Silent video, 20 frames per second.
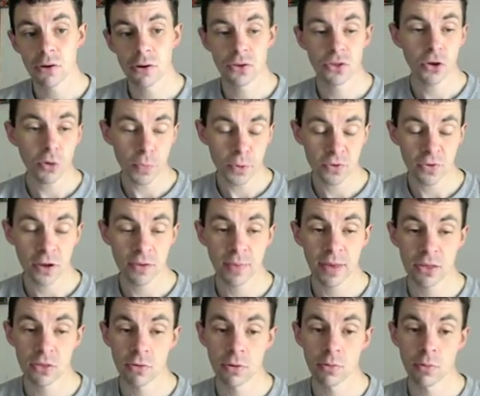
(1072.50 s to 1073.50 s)
Super Trust
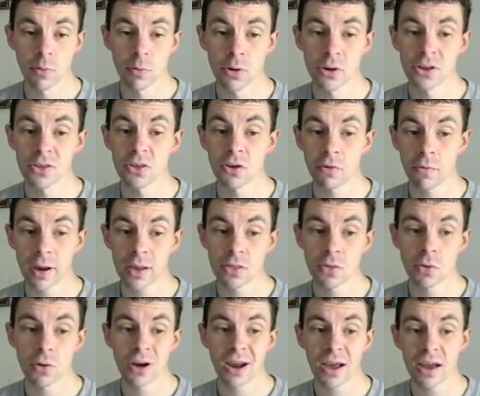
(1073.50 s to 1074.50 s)
Mastery reward is a
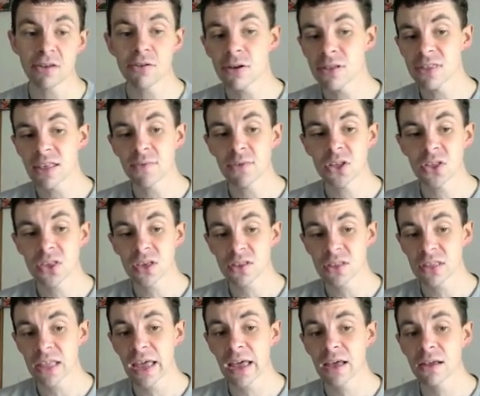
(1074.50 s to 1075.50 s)
greatsword, 176
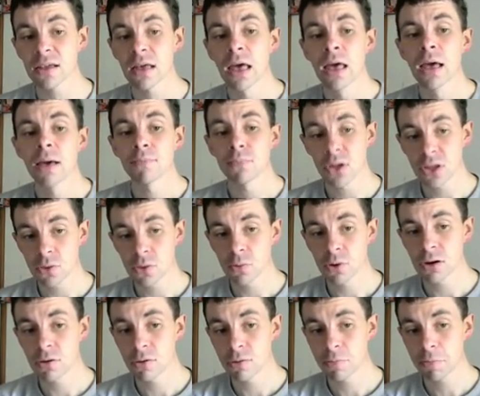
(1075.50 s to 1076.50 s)
attack, plus
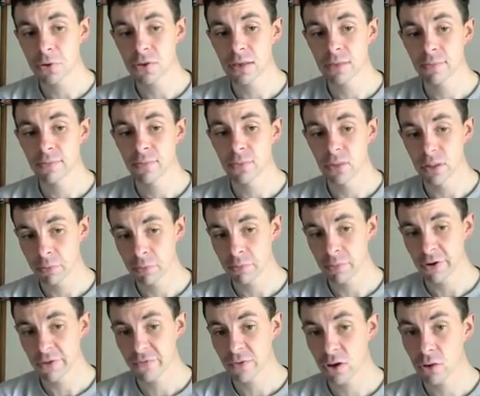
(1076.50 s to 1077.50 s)
100% Limit
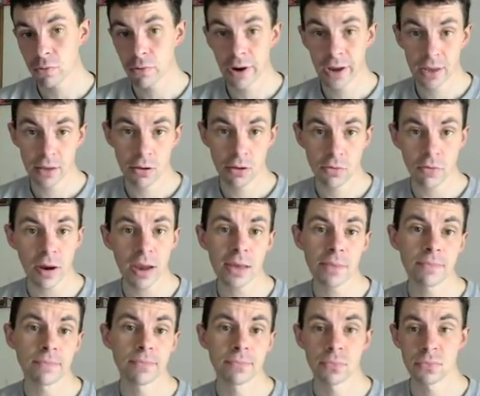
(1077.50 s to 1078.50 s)
Burst fail rate.
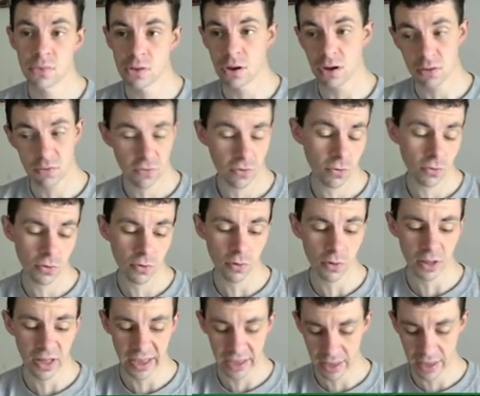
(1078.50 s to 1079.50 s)
Great, not true
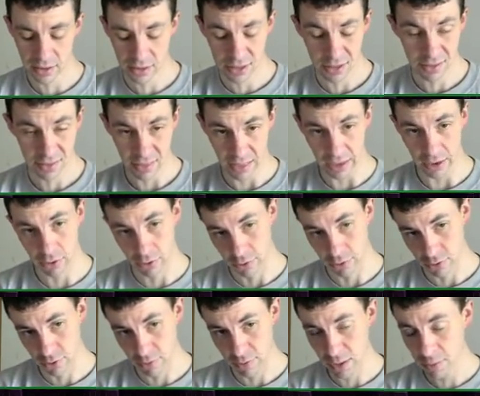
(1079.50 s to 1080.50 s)
dual hand. That
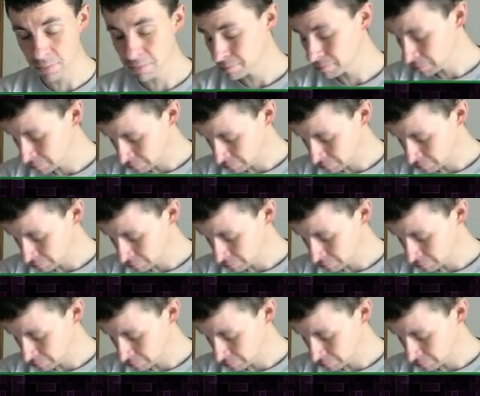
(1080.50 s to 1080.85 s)
hurts me.